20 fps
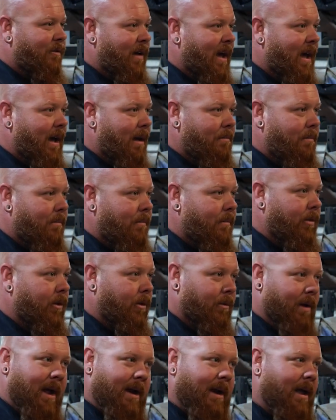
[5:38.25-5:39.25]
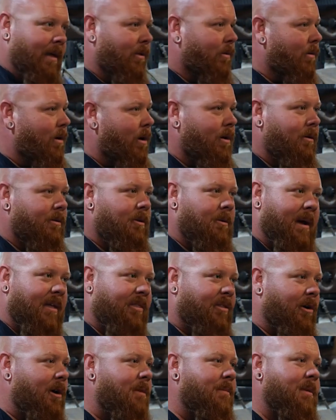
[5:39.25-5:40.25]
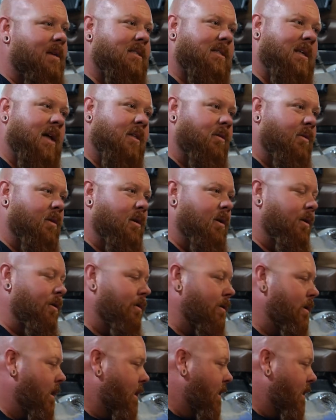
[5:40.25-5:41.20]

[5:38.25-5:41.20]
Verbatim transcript: Fab. They're right down the road. They're about 30 minutes down the road.